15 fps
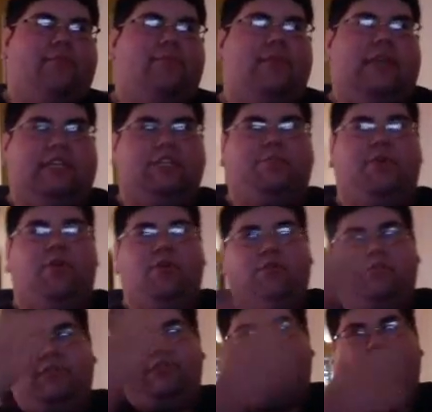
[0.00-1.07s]

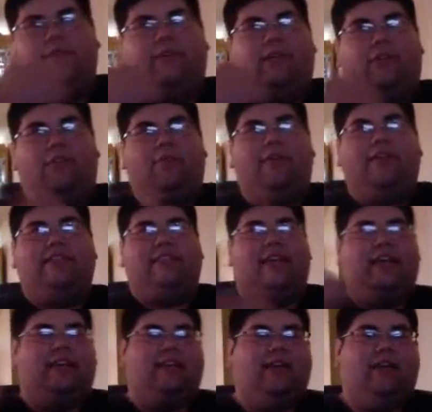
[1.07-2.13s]
exposed a little bit because the
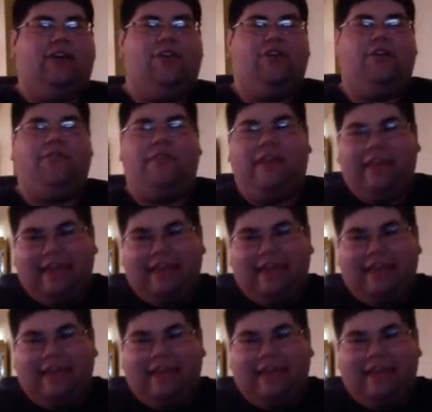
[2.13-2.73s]
head got cut off,